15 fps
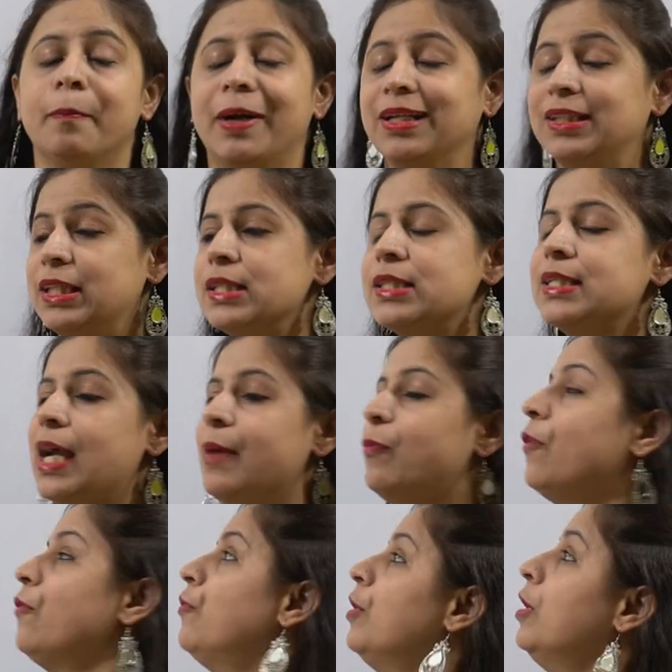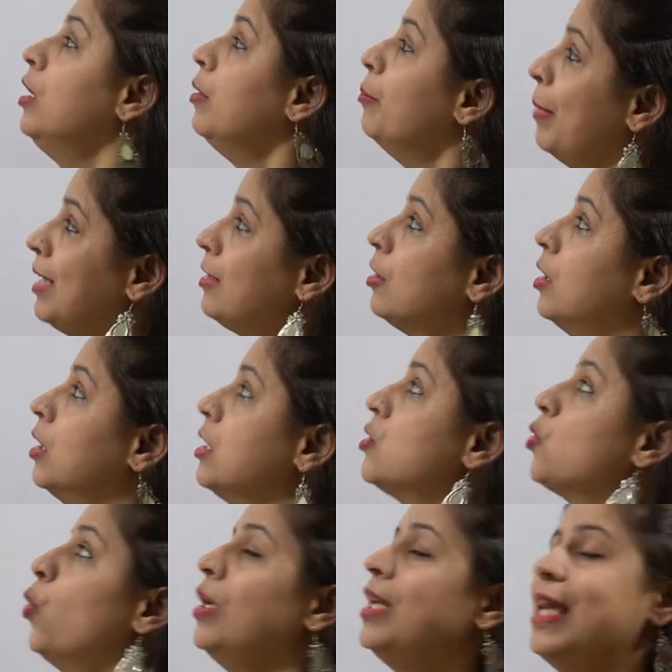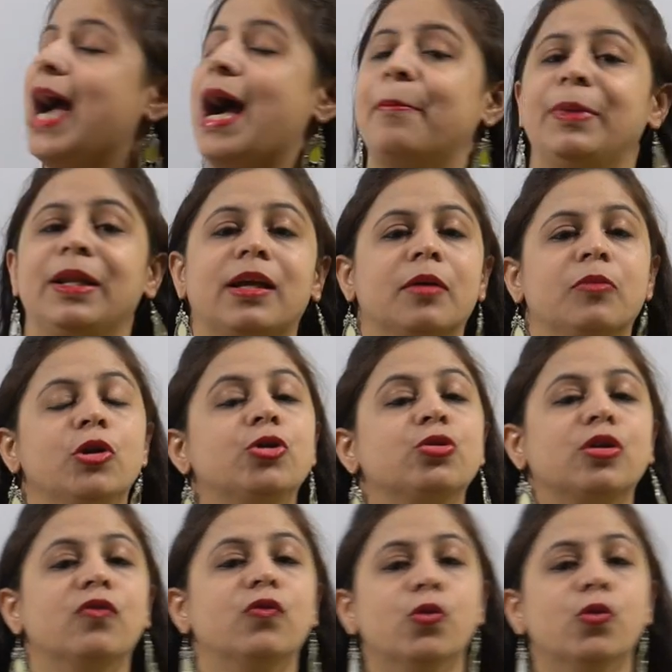But this type of method is only applicable to the